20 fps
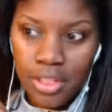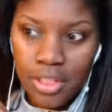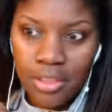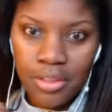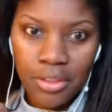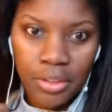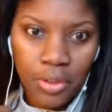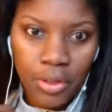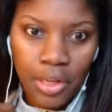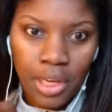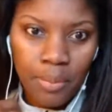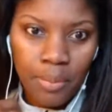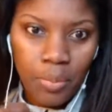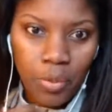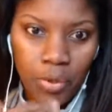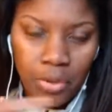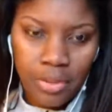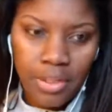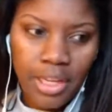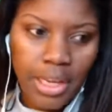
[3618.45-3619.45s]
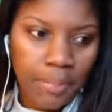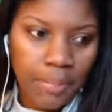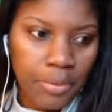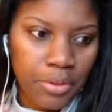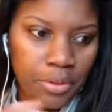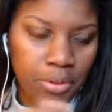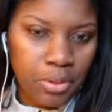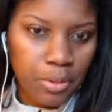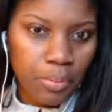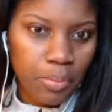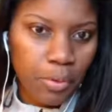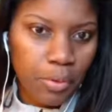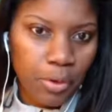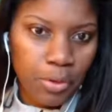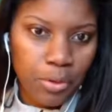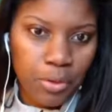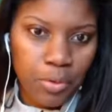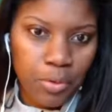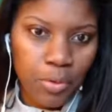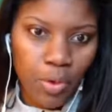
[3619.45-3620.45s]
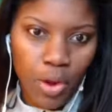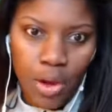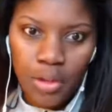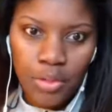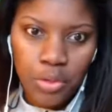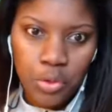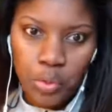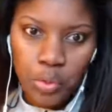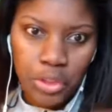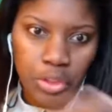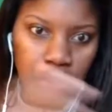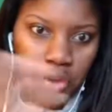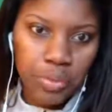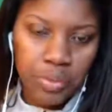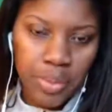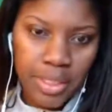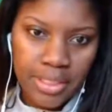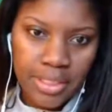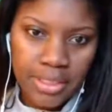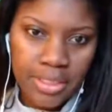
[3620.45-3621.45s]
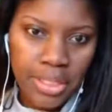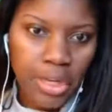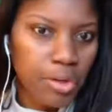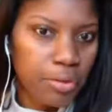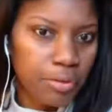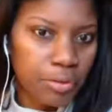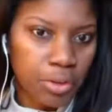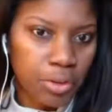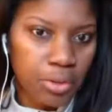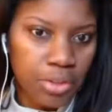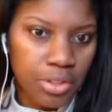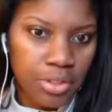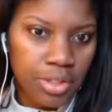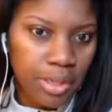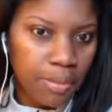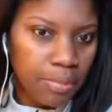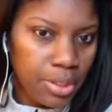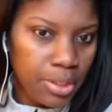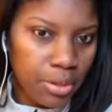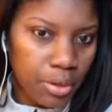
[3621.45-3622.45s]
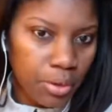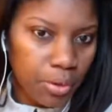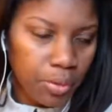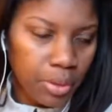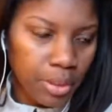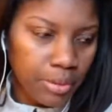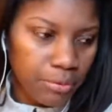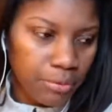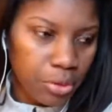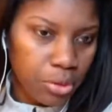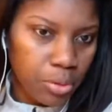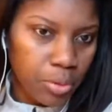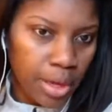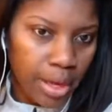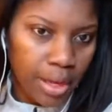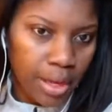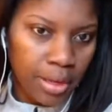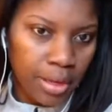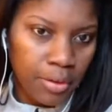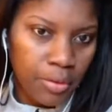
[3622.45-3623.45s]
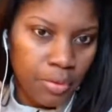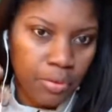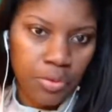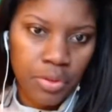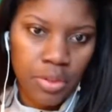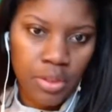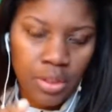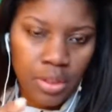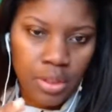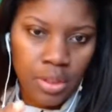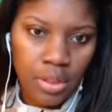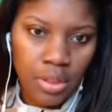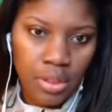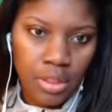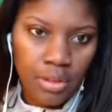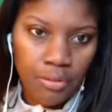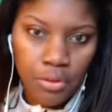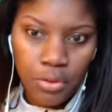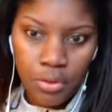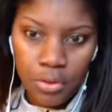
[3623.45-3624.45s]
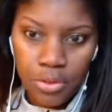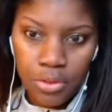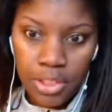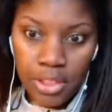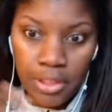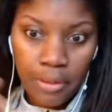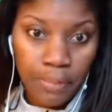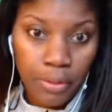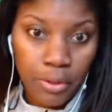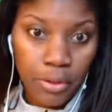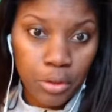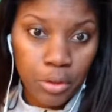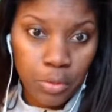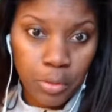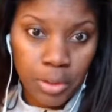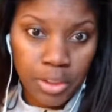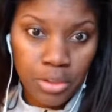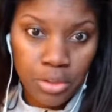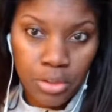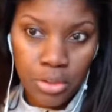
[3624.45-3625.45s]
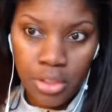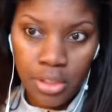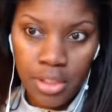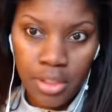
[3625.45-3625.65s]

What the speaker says: And, I'm more than happy to support you on Twitch myself. So just let me know if you're set up on Twitch